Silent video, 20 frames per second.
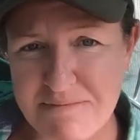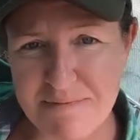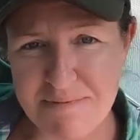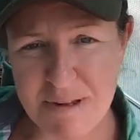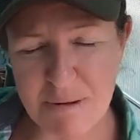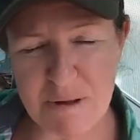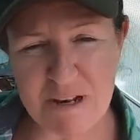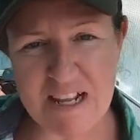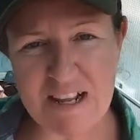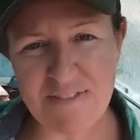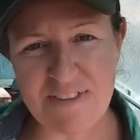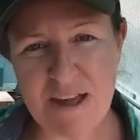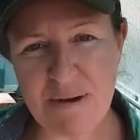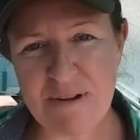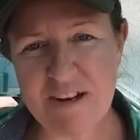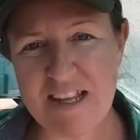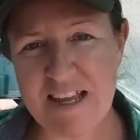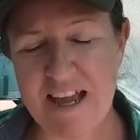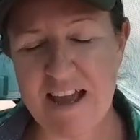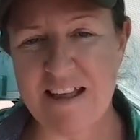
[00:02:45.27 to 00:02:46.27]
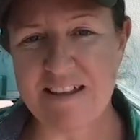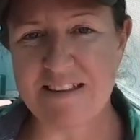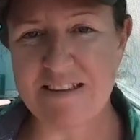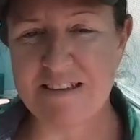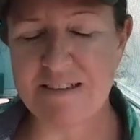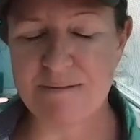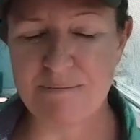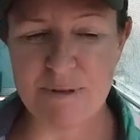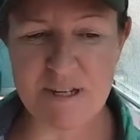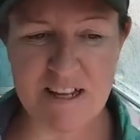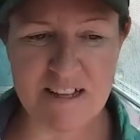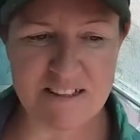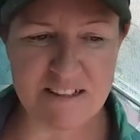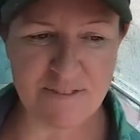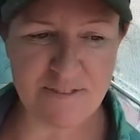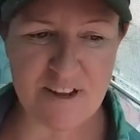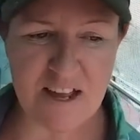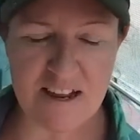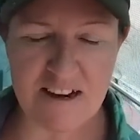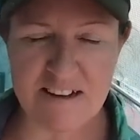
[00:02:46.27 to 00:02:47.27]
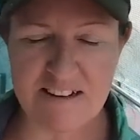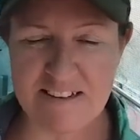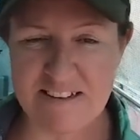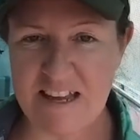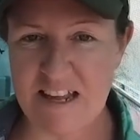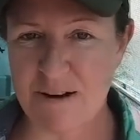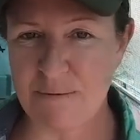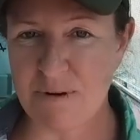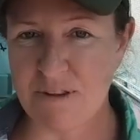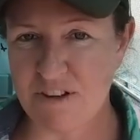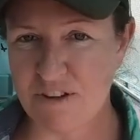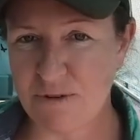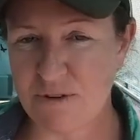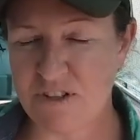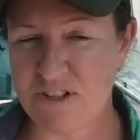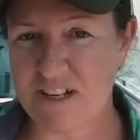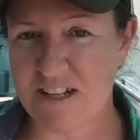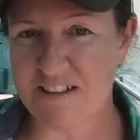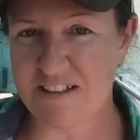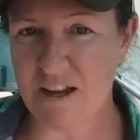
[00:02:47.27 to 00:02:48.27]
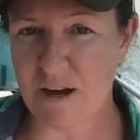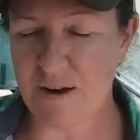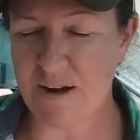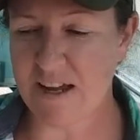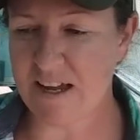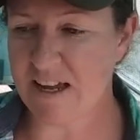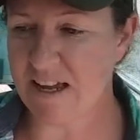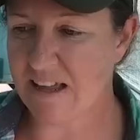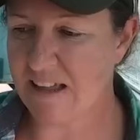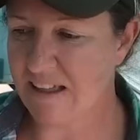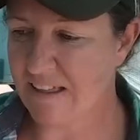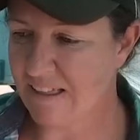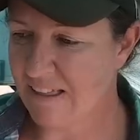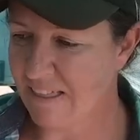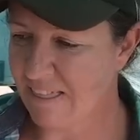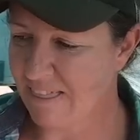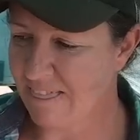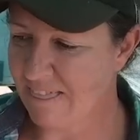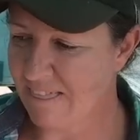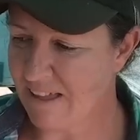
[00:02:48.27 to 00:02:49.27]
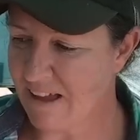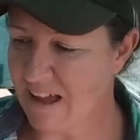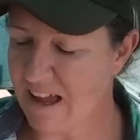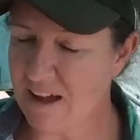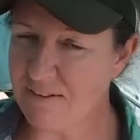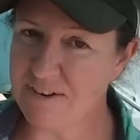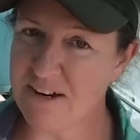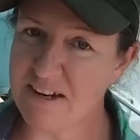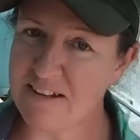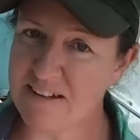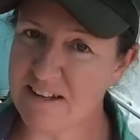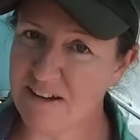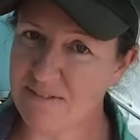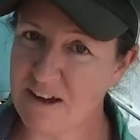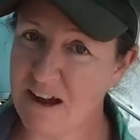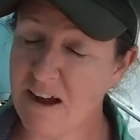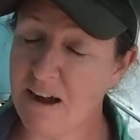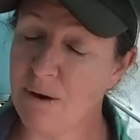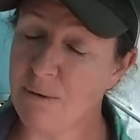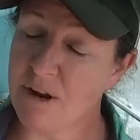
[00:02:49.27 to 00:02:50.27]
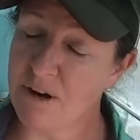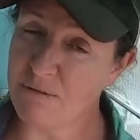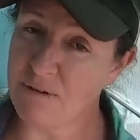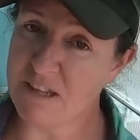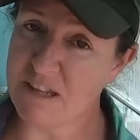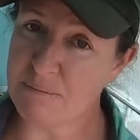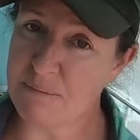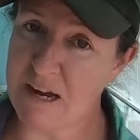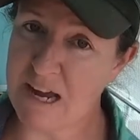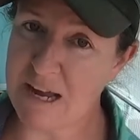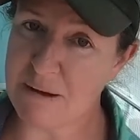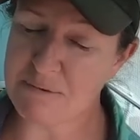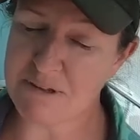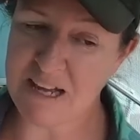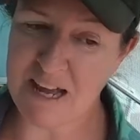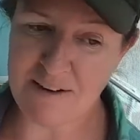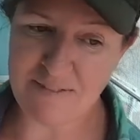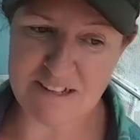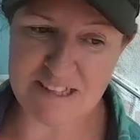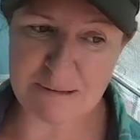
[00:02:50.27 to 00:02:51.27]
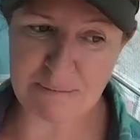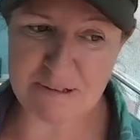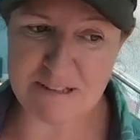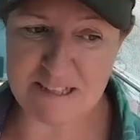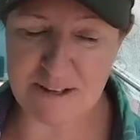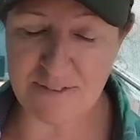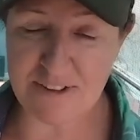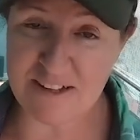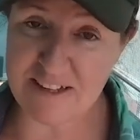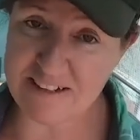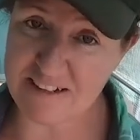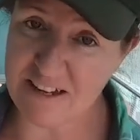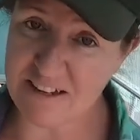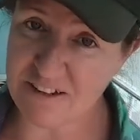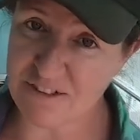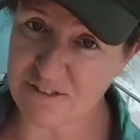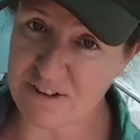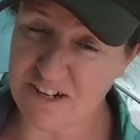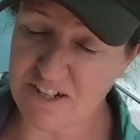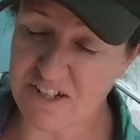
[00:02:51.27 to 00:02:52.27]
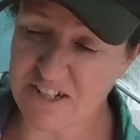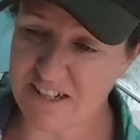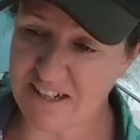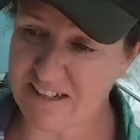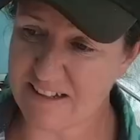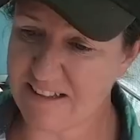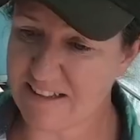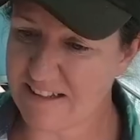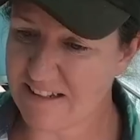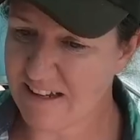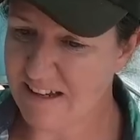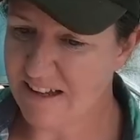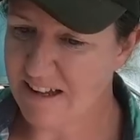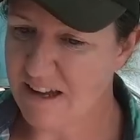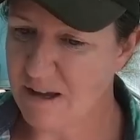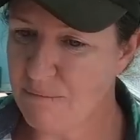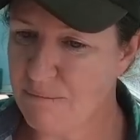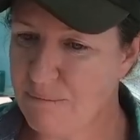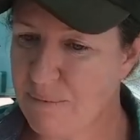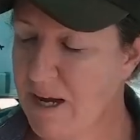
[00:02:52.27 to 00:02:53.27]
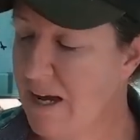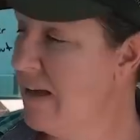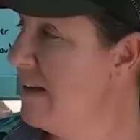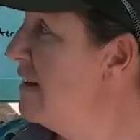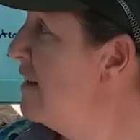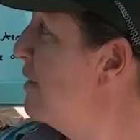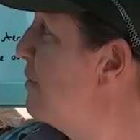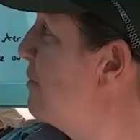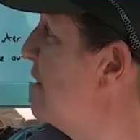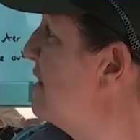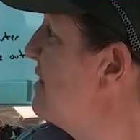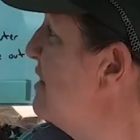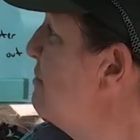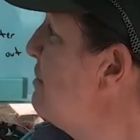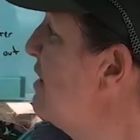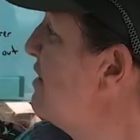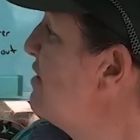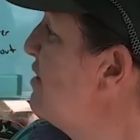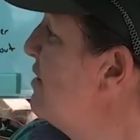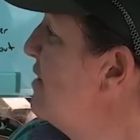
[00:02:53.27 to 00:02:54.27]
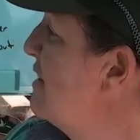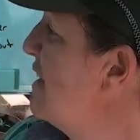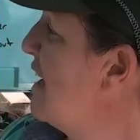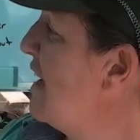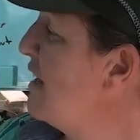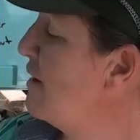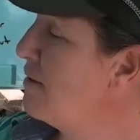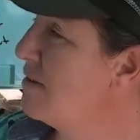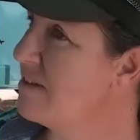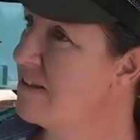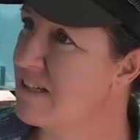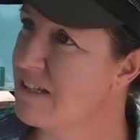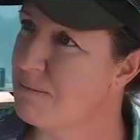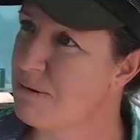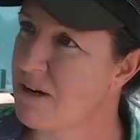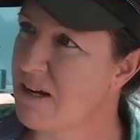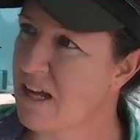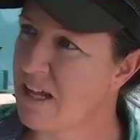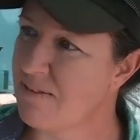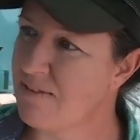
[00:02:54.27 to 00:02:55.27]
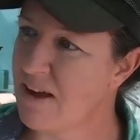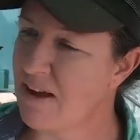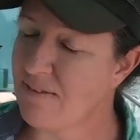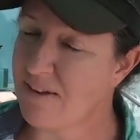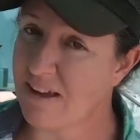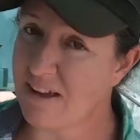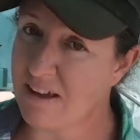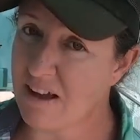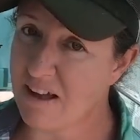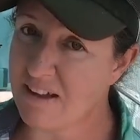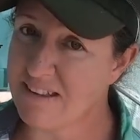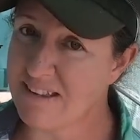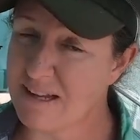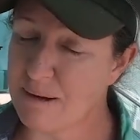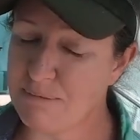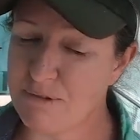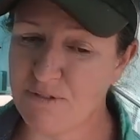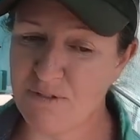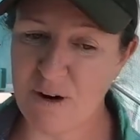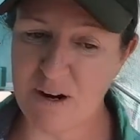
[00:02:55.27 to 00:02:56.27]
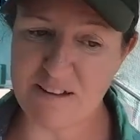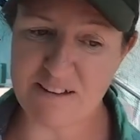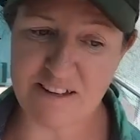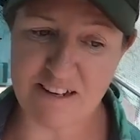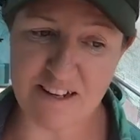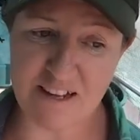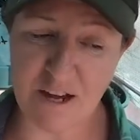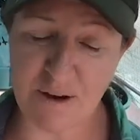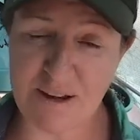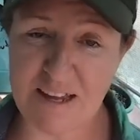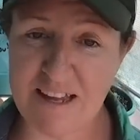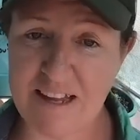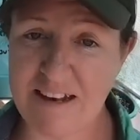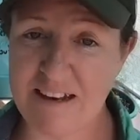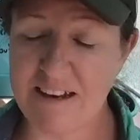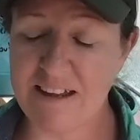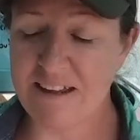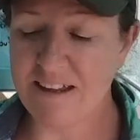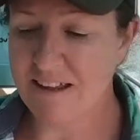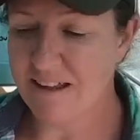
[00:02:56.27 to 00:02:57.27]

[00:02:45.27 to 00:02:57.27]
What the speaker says: going to give that one a yes, because I've kind of decided where the tool shed's going. I have an idea of how I want to run the pipes. I haven't specifically dug the trenches, but it wasn't about doing that. It was just about kind of having a concept of where it's going to go in,